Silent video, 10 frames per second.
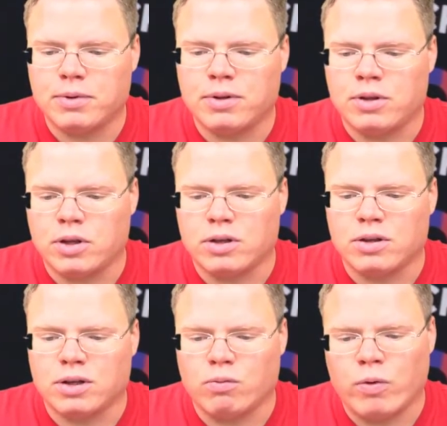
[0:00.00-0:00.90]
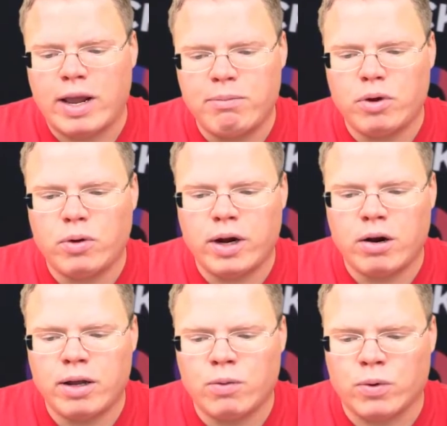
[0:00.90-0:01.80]
The rainbow
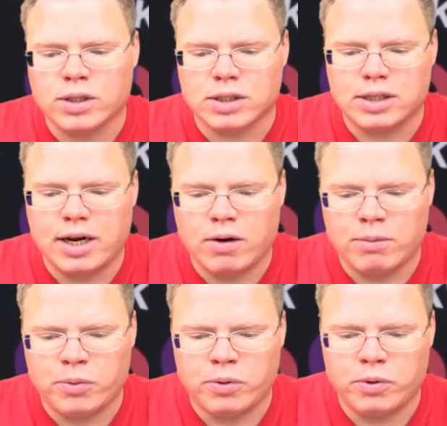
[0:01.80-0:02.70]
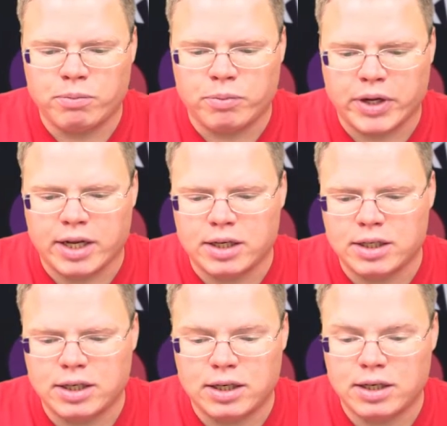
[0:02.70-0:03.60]
area wasn't terrible, but